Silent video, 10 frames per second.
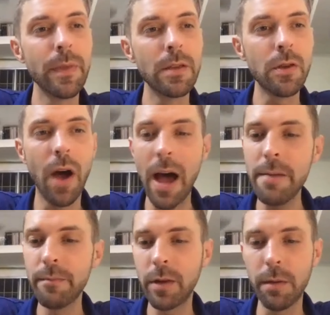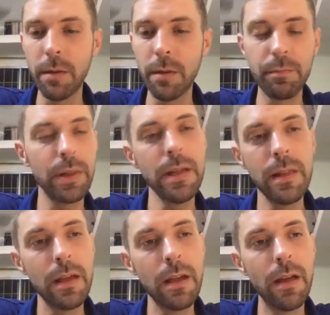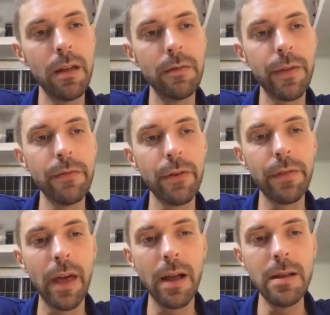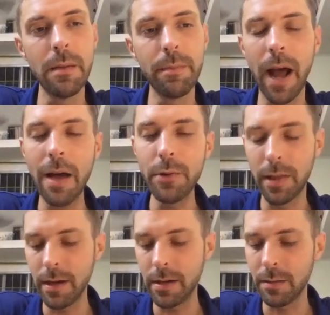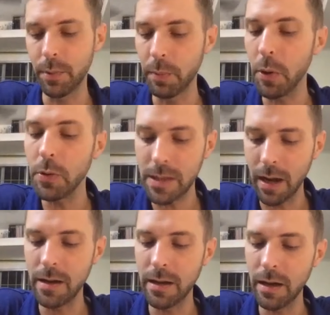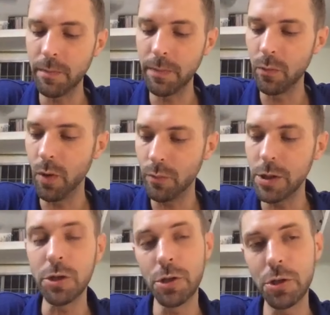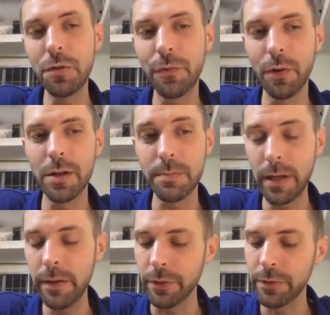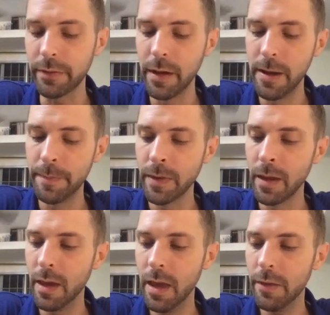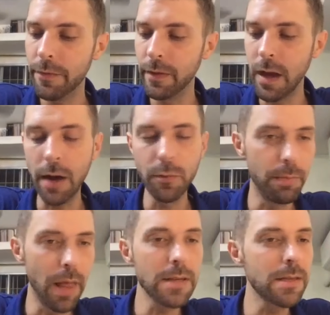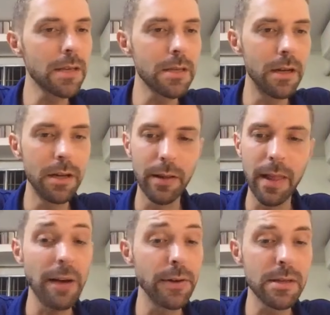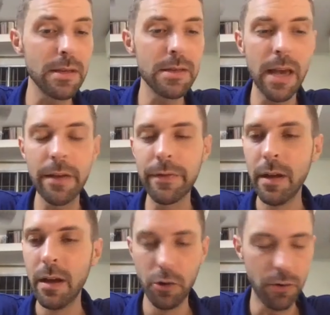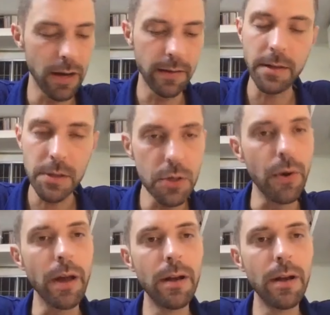So I'm completely in favor of that idea, but I would like to propose the idea, what we should shoot for as believers. If God will bless us and he'll allow us to save, great, let's do it.